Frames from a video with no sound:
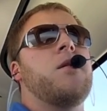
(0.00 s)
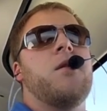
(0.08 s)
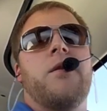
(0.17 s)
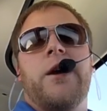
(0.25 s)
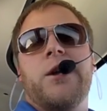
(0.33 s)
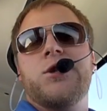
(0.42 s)

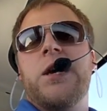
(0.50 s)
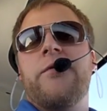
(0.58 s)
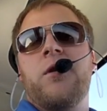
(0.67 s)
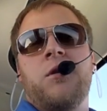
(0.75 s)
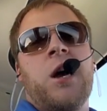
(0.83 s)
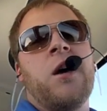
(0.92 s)
They can
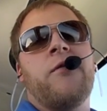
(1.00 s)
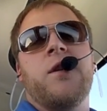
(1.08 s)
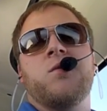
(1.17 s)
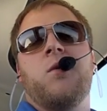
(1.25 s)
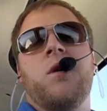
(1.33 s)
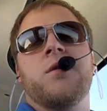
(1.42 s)
save your life
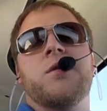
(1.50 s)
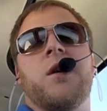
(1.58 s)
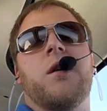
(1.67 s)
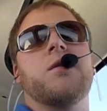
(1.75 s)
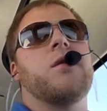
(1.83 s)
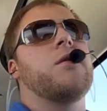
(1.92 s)
as well as
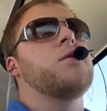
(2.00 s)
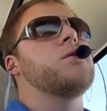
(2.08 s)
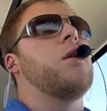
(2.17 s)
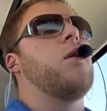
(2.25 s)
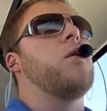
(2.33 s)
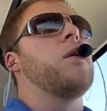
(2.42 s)
theirs.
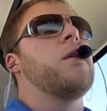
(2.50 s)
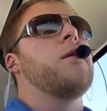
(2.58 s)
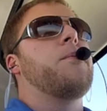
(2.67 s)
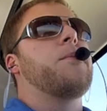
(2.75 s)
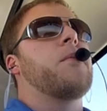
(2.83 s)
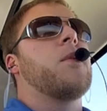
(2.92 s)
So,
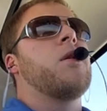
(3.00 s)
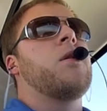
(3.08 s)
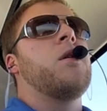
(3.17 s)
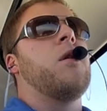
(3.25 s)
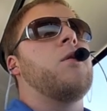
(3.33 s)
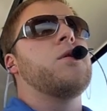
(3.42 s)

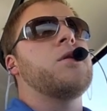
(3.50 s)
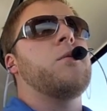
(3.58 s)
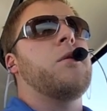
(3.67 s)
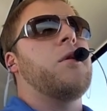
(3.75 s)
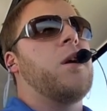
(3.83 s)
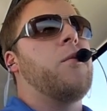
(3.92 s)
it's
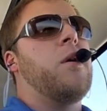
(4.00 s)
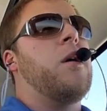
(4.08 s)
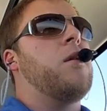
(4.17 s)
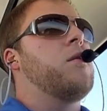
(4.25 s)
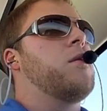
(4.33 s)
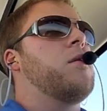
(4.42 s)
something to think
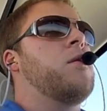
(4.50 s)
about.